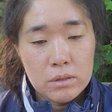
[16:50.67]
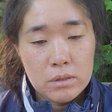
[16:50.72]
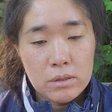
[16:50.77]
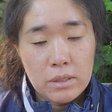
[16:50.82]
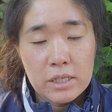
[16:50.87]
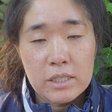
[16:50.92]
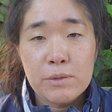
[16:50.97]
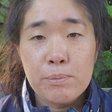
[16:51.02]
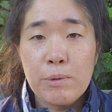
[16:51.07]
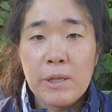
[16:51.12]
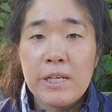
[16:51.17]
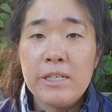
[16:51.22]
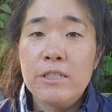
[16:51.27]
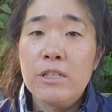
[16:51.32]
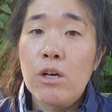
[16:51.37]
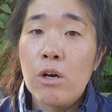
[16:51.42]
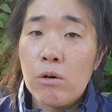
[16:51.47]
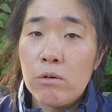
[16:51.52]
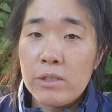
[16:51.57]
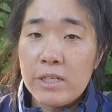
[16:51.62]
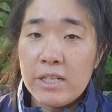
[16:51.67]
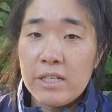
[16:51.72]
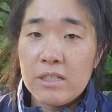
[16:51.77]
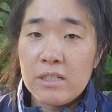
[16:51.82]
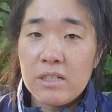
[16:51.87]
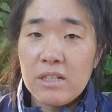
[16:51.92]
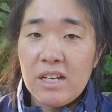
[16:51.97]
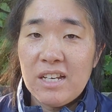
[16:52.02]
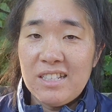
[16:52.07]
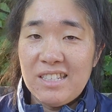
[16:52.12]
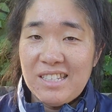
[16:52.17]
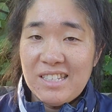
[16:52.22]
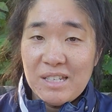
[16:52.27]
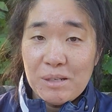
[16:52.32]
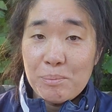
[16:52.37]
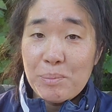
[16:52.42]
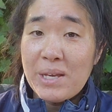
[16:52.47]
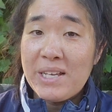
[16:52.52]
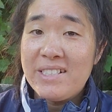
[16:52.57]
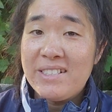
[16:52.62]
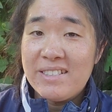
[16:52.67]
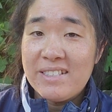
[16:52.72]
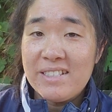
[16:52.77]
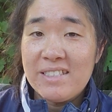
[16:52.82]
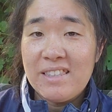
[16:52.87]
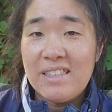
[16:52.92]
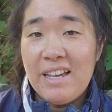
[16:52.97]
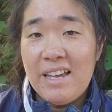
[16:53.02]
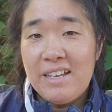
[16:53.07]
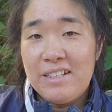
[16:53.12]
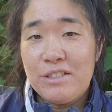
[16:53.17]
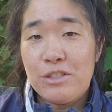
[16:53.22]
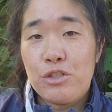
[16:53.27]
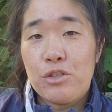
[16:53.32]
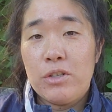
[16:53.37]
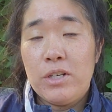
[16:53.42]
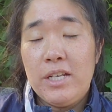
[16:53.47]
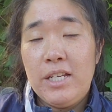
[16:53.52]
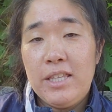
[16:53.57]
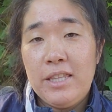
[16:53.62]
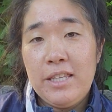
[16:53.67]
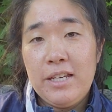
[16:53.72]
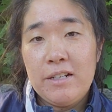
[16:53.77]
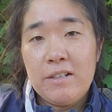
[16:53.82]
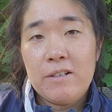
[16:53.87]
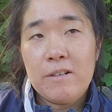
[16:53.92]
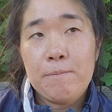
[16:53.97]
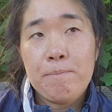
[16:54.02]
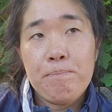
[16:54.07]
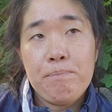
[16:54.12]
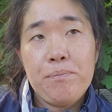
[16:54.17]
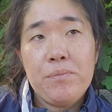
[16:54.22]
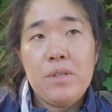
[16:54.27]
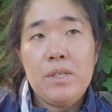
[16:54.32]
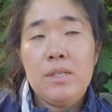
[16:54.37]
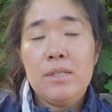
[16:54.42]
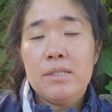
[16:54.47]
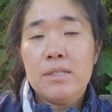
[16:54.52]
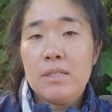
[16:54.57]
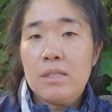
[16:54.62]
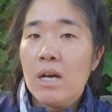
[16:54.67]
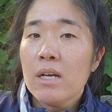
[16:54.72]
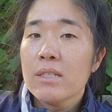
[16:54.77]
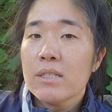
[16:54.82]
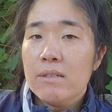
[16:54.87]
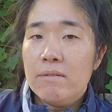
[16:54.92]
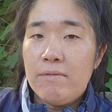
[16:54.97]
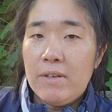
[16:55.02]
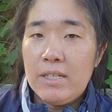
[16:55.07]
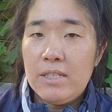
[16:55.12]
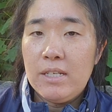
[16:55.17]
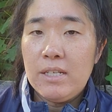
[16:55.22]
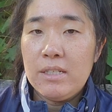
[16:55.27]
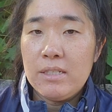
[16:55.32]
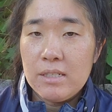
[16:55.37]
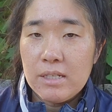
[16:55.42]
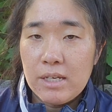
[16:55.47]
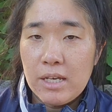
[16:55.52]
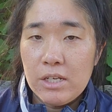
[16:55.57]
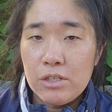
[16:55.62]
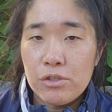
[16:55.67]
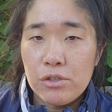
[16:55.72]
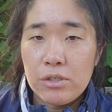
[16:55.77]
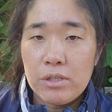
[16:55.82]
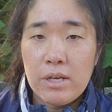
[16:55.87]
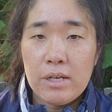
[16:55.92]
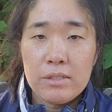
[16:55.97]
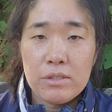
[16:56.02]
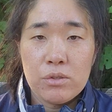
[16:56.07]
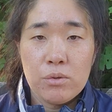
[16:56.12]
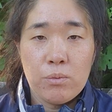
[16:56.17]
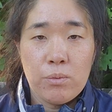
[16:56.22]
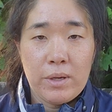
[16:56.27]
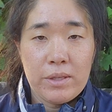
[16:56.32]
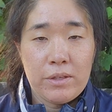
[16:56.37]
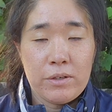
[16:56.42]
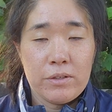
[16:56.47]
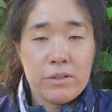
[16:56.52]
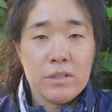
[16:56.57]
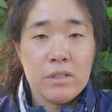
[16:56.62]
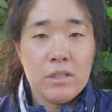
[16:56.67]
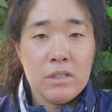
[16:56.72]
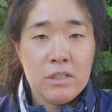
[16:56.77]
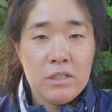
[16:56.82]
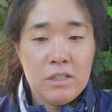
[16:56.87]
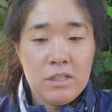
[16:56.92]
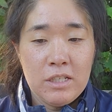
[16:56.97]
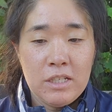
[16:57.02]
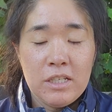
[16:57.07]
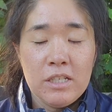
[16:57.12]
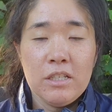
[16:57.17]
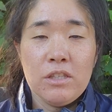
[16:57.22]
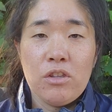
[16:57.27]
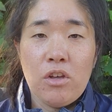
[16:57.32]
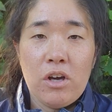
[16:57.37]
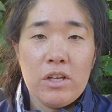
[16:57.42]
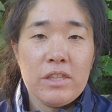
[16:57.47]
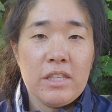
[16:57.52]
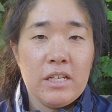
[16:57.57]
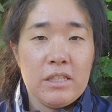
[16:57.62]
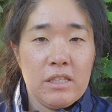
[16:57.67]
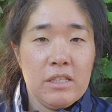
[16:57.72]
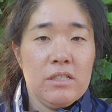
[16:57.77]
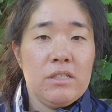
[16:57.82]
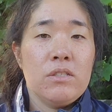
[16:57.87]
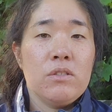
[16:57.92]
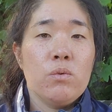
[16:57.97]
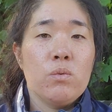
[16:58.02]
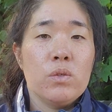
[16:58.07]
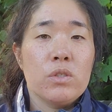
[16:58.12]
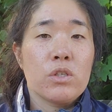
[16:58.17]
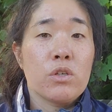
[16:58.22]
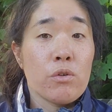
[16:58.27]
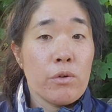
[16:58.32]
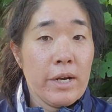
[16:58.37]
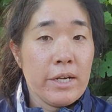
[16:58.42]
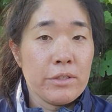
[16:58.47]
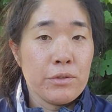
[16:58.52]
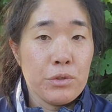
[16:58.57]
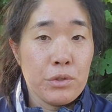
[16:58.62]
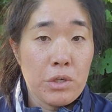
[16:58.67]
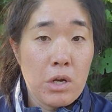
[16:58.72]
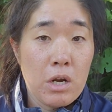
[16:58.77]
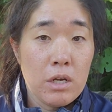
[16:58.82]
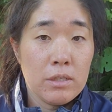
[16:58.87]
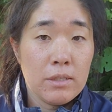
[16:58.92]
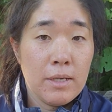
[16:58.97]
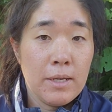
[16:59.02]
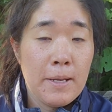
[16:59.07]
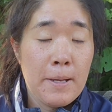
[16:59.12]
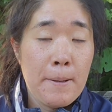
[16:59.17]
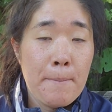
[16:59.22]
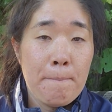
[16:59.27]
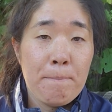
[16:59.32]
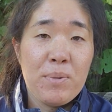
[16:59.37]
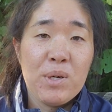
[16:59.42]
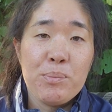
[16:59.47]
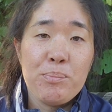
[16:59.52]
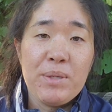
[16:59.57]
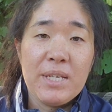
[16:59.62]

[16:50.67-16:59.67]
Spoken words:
explain code it, and he pasted the answer in there. He did not give any indication as to whether he thought that this was correct or not. But